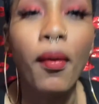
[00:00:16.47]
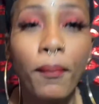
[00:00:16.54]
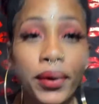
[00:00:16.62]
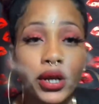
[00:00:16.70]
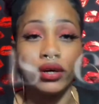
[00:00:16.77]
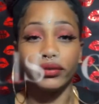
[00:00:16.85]

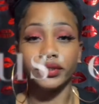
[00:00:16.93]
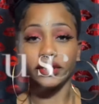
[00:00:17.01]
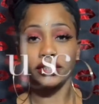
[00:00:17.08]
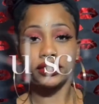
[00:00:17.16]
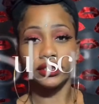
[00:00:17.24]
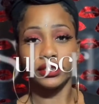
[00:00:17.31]
But no,
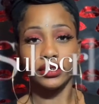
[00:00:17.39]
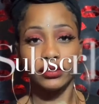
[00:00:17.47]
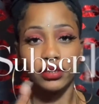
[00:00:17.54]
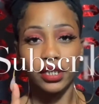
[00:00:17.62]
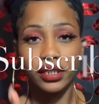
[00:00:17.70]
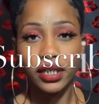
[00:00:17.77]
seriously,
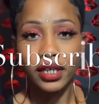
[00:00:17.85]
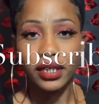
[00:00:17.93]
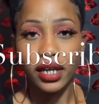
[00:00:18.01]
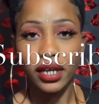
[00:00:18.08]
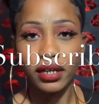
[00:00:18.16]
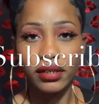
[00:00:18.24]
hit that
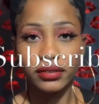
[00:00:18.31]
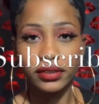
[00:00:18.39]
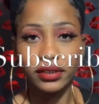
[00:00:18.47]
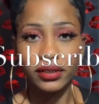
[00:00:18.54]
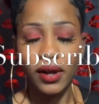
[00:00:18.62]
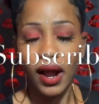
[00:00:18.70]
dang on
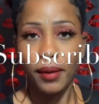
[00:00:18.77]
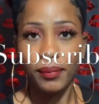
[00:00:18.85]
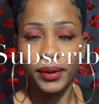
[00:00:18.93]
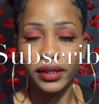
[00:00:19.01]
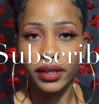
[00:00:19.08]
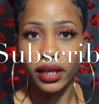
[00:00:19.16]
subscribe
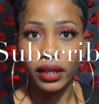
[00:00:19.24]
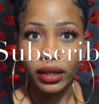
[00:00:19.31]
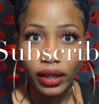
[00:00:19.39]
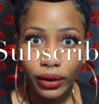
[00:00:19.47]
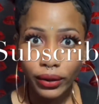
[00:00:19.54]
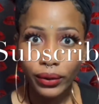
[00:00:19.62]
button.
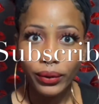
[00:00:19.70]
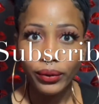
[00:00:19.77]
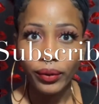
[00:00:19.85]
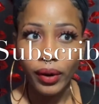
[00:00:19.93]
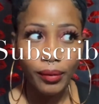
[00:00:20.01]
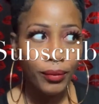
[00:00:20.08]
Hello,
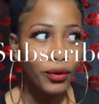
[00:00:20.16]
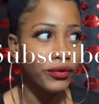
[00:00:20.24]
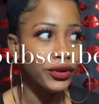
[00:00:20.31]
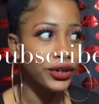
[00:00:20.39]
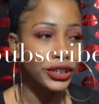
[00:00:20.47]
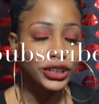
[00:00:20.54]
I'm over
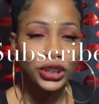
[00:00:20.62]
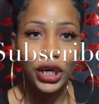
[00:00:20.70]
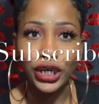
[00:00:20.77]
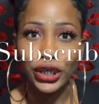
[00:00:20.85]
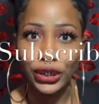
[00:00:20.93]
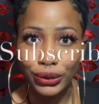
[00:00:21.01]
here
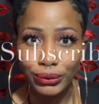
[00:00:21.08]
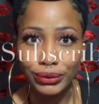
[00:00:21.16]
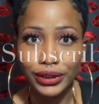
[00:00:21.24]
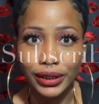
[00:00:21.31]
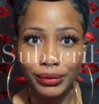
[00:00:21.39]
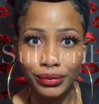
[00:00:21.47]
trying to do
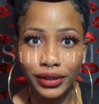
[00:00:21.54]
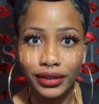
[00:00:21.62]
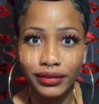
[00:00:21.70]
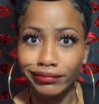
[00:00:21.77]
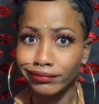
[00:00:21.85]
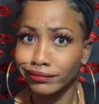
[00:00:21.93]

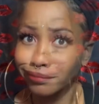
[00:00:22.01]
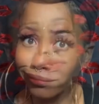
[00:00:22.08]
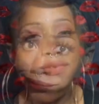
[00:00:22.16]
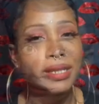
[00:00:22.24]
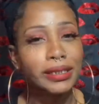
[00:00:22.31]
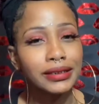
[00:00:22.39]
something. It's
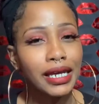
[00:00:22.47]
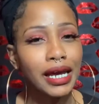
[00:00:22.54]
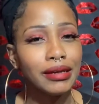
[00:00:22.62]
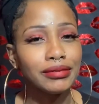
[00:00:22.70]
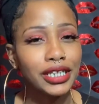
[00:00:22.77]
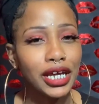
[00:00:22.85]

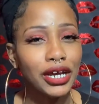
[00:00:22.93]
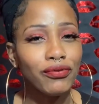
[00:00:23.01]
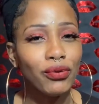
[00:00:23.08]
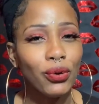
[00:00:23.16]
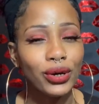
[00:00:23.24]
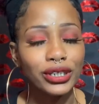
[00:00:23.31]
Valentine's Day, of
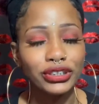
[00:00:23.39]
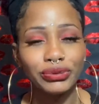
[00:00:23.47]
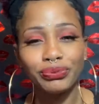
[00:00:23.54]
course.